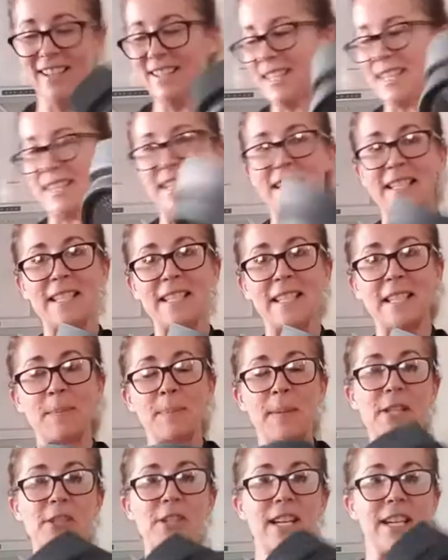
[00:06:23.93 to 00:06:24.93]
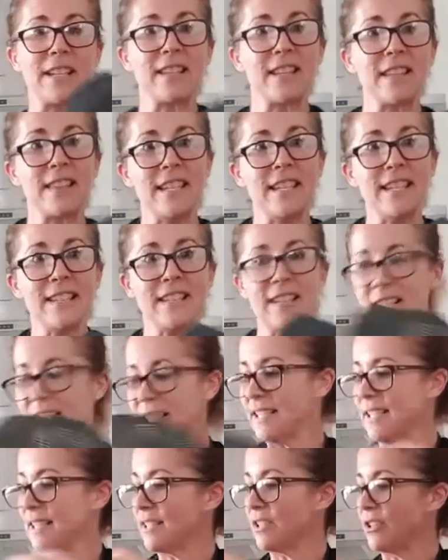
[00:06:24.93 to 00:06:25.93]
so this is the splash guard. So this guy
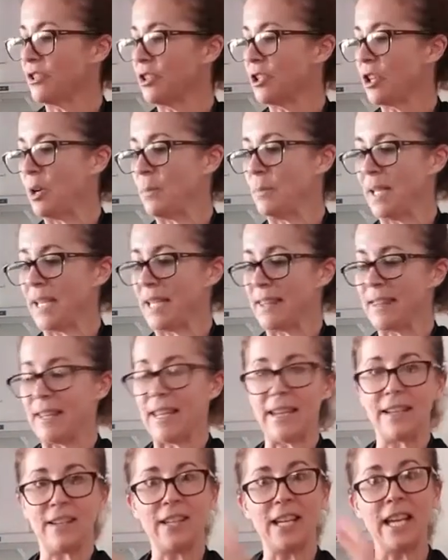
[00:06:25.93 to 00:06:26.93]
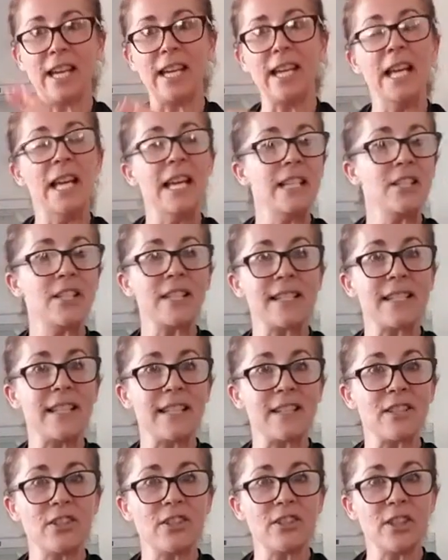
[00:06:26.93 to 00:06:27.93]
sits on top like that, okay? Just
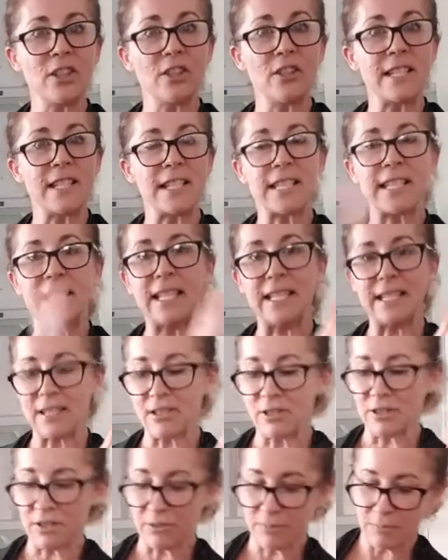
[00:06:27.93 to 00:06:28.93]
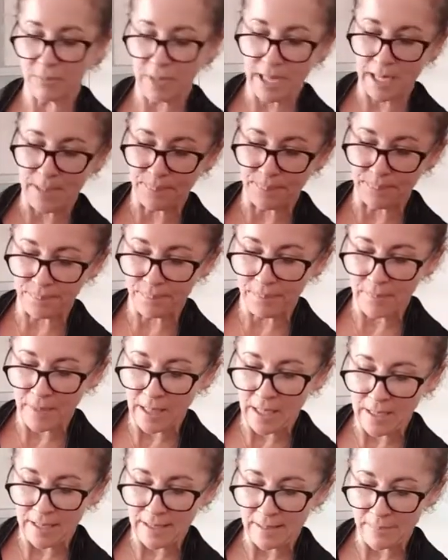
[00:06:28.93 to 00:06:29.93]
sits on loosely. It's not,
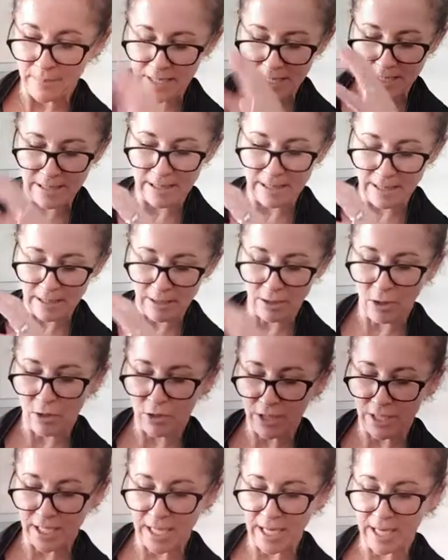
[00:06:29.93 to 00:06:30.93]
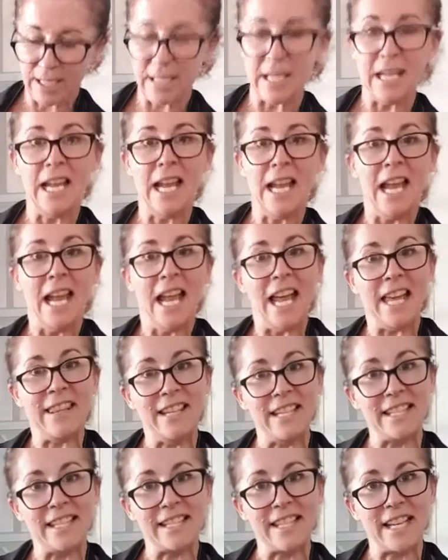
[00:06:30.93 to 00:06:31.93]
doesn't mean to lock down. And
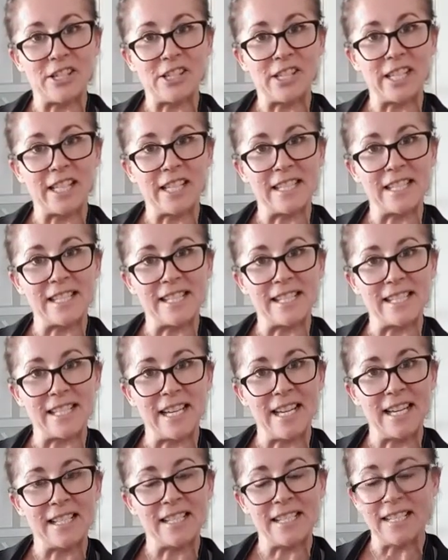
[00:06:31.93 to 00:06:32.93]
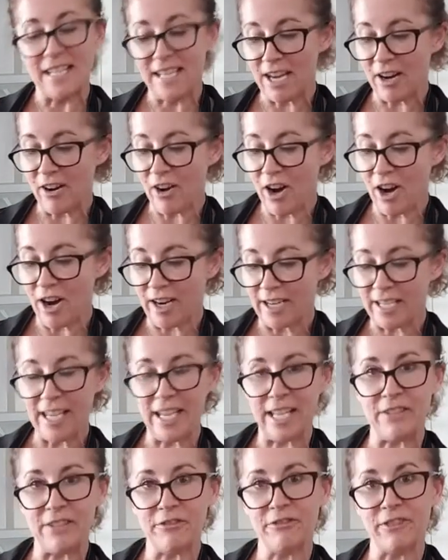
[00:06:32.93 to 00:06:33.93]
this is actually going to start our high
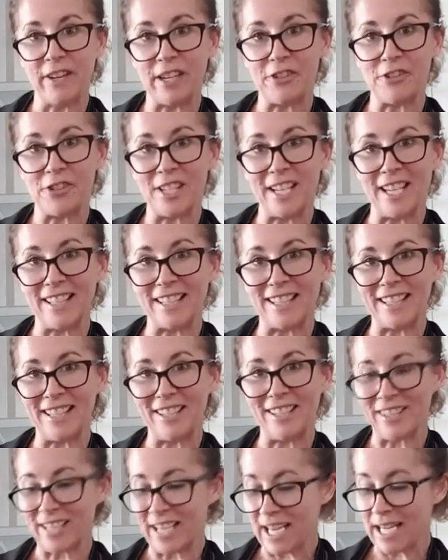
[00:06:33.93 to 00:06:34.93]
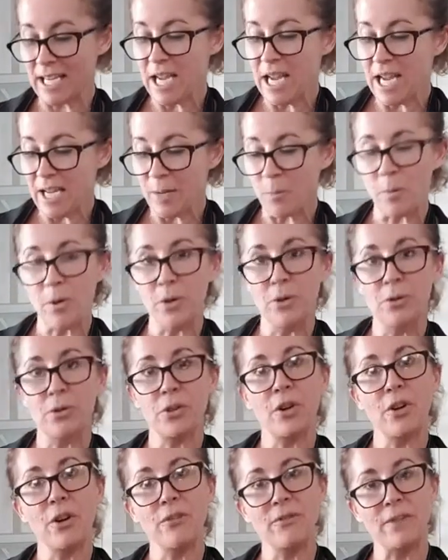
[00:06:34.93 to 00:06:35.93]
heat functionality, okay? It will
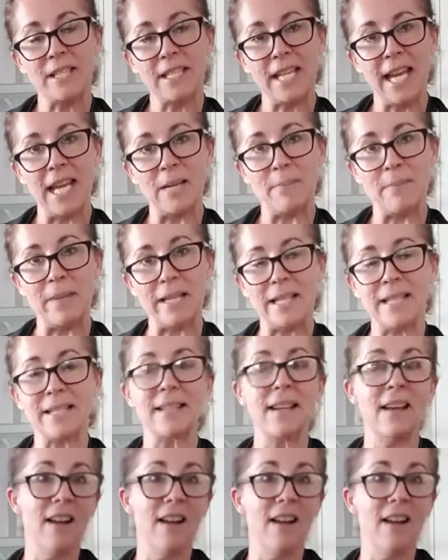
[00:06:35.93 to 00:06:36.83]
go for 10 minutes.